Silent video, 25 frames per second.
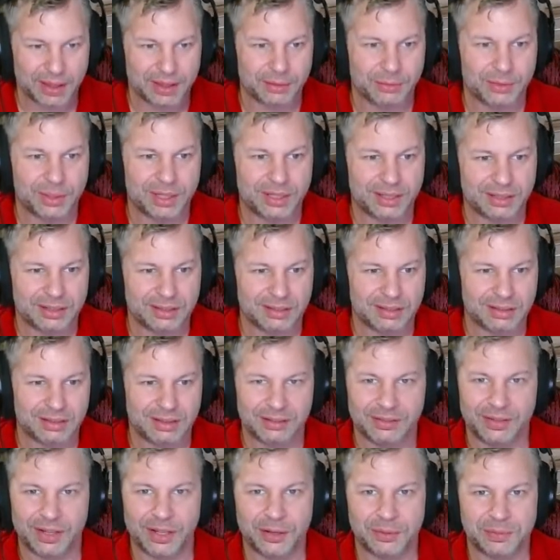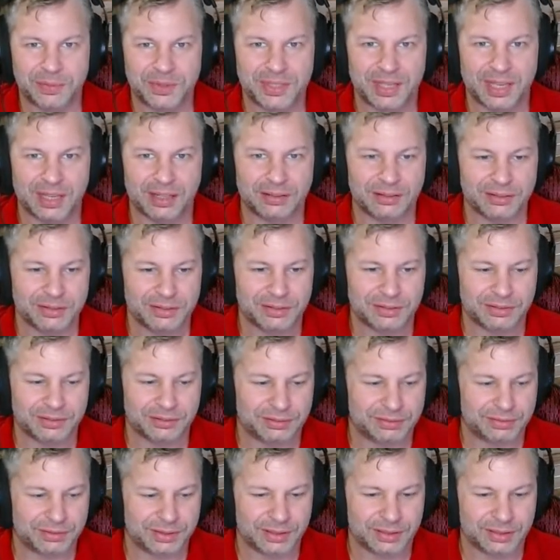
then we can develop cycles of